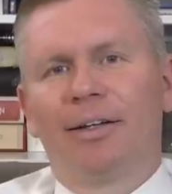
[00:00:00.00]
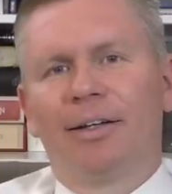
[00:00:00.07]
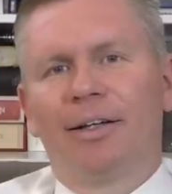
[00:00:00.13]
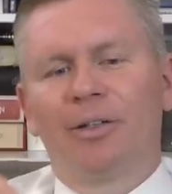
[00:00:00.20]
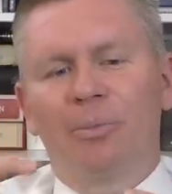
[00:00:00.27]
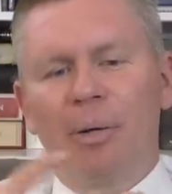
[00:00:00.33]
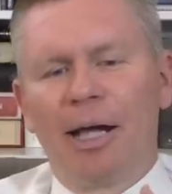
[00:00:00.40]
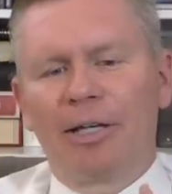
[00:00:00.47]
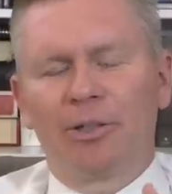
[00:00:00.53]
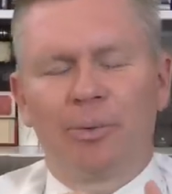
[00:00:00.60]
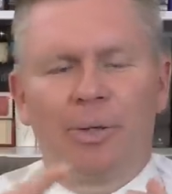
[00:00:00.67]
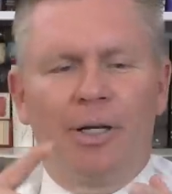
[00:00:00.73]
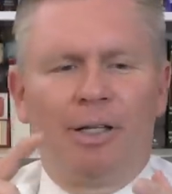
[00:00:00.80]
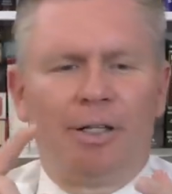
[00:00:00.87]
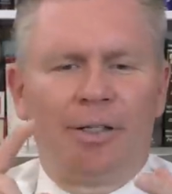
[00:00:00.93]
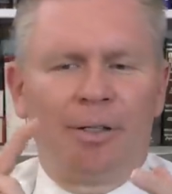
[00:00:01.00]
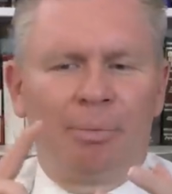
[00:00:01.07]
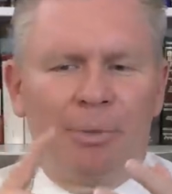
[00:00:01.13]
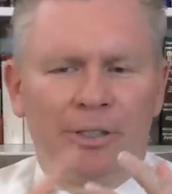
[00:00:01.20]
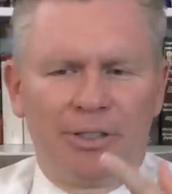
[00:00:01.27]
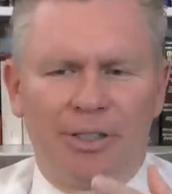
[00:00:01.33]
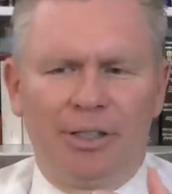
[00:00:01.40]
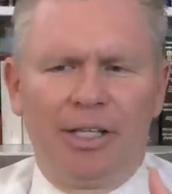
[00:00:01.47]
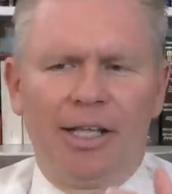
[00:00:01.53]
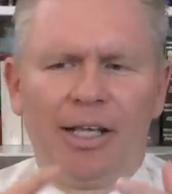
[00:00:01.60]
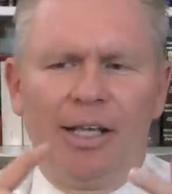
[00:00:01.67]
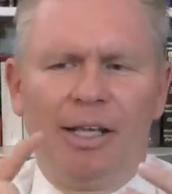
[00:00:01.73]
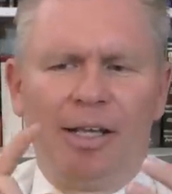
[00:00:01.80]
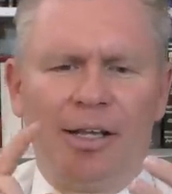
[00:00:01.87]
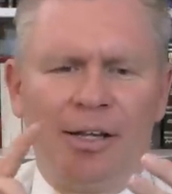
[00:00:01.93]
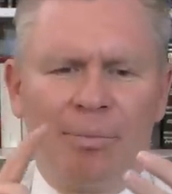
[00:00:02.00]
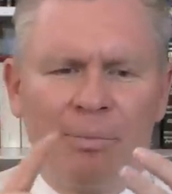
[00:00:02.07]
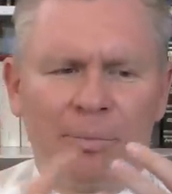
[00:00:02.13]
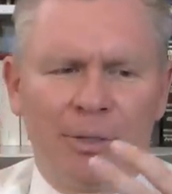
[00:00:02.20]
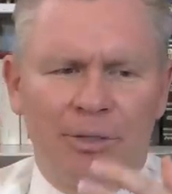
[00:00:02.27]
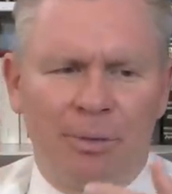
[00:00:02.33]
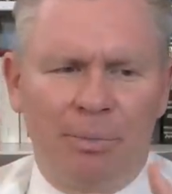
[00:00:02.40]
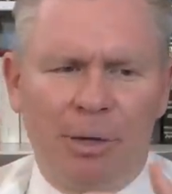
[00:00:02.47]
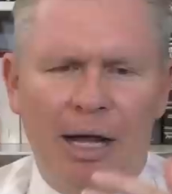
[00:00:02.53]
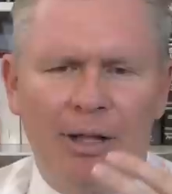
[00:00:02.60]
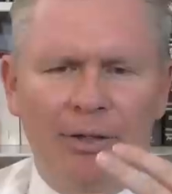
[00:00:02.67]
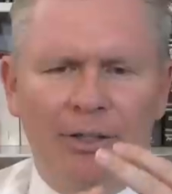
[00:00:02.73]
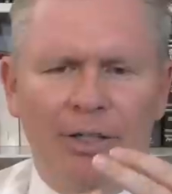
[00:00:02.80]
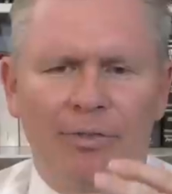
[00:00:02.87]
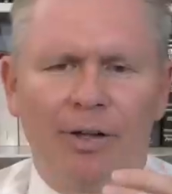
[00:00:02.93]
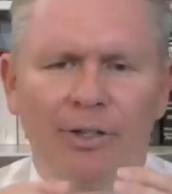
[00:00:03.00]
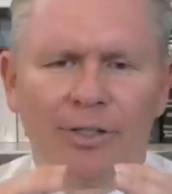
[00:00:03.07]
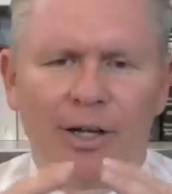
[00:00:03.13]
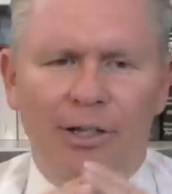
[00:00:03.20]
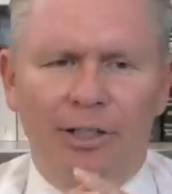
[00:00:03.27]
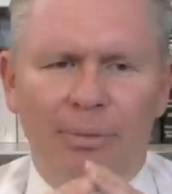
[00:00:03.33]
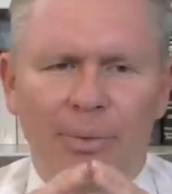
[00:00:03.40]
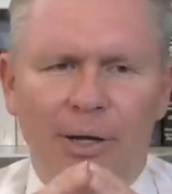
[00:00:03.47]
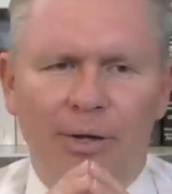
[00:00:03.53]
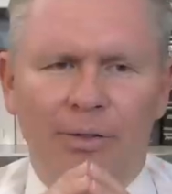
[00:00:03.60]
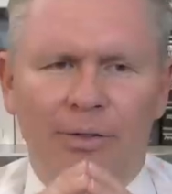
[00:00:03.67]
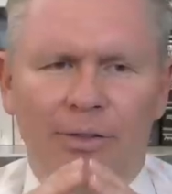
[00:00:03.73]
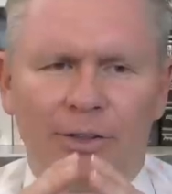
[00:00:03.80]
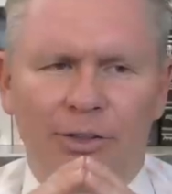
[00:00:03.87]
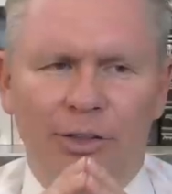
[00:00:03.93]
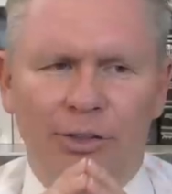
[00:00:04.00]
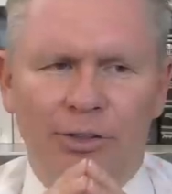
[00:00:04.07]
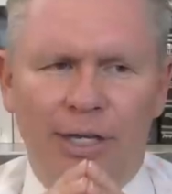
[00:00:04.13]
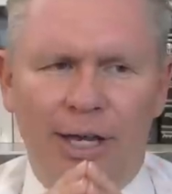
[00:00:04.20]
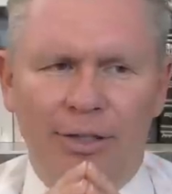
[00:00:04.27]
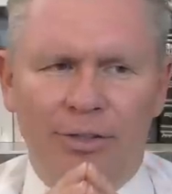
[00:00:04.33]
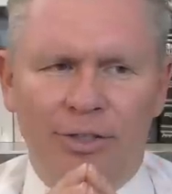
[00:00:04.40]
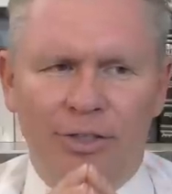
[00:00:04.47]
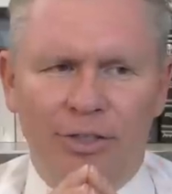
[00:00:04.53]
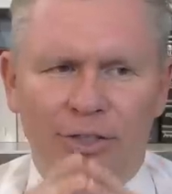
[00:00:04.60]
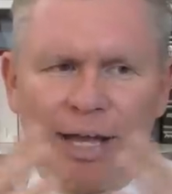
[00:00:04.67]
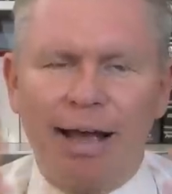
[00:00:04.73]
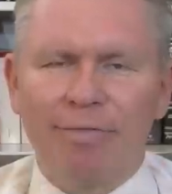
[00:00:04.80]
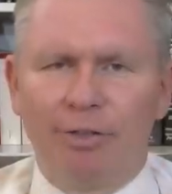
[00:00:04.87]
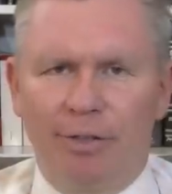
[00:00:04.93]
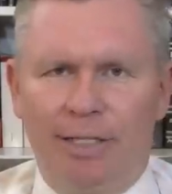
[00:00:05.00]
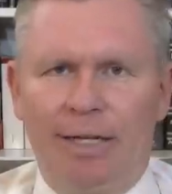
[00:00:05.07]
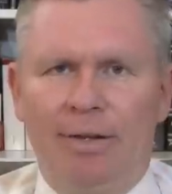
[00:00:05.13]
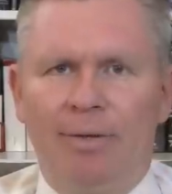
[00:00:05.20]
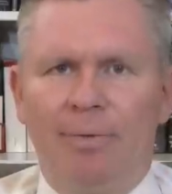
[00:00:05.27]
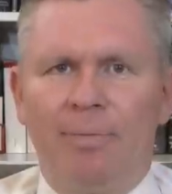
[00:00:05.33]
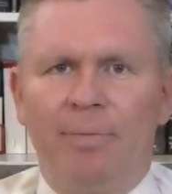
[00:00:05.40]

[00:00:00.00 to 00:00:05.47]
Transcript: Elder Maxwell and President Lee and President Ballard have all talked about the church as scaffolding.